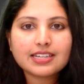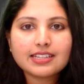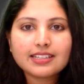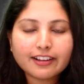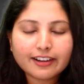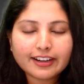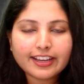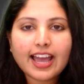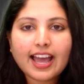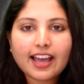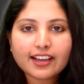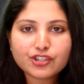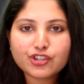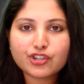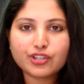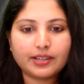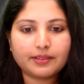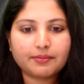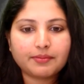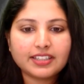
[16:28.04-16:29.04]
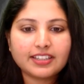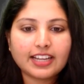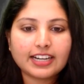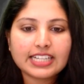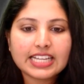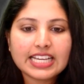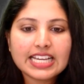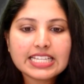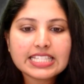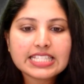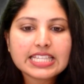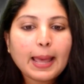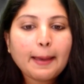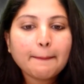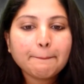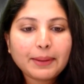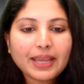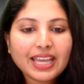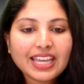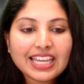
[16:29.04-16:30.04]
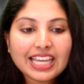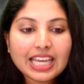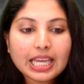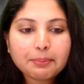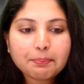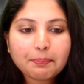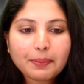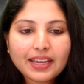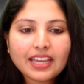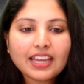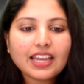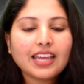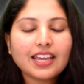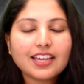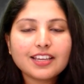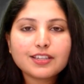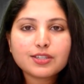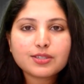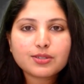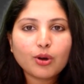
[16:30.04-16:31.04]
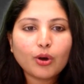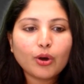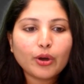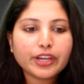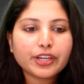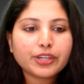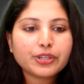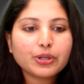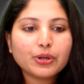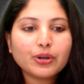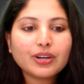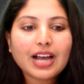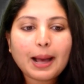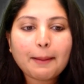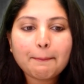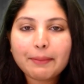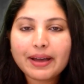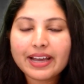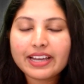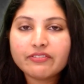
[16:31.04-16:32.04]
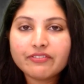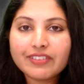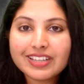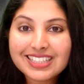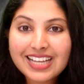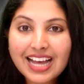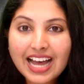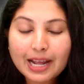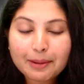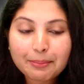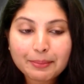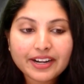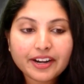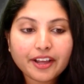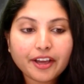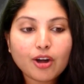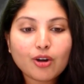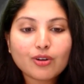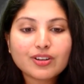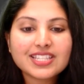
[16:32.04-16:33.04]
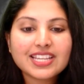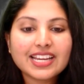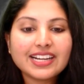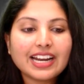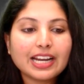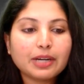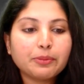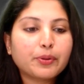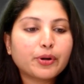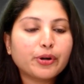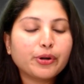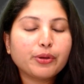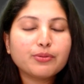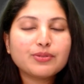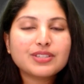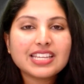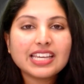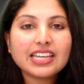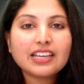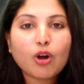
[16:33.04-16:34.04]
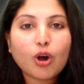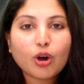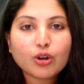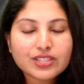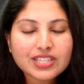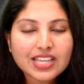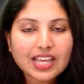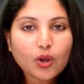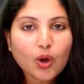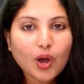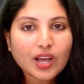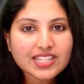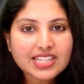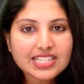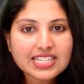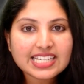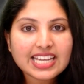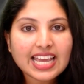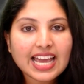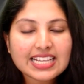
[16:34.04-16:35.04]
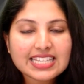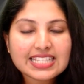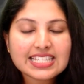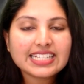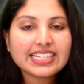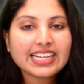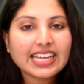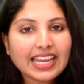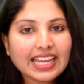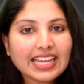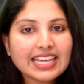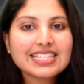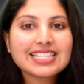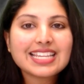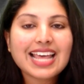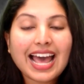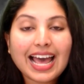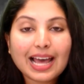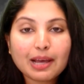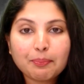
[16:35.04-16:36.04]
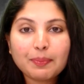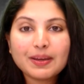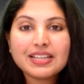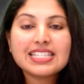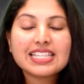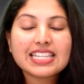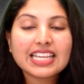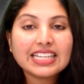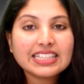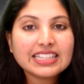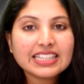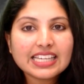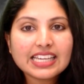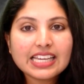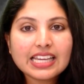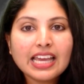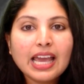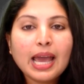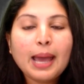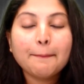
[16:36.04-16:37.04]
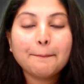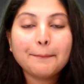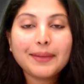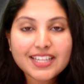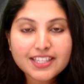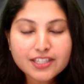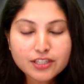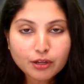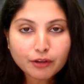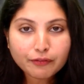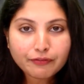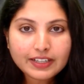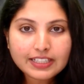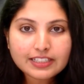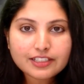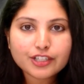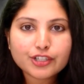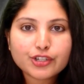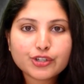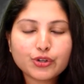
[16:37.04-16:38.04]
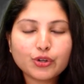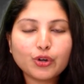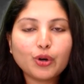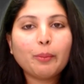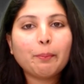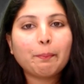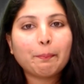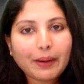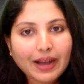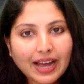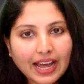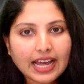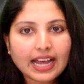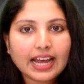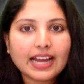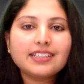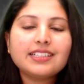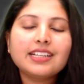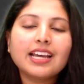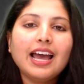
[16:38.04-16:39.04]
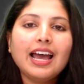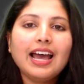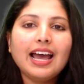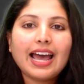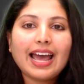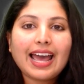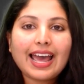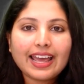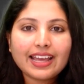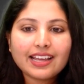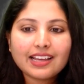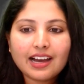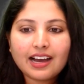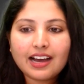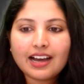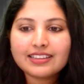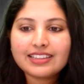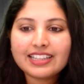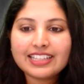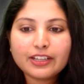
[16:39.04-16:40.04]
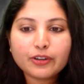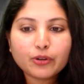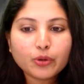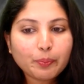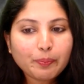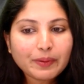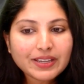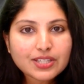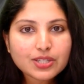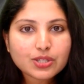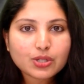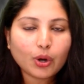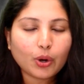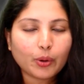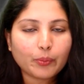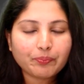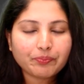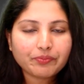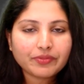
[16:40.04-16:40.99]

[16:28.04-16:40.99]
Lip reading: reaction, that is PEP is going to combine with carbon dioxide and producing oxaloacetic acid happens in the mesophyll tissue, but the Rubisco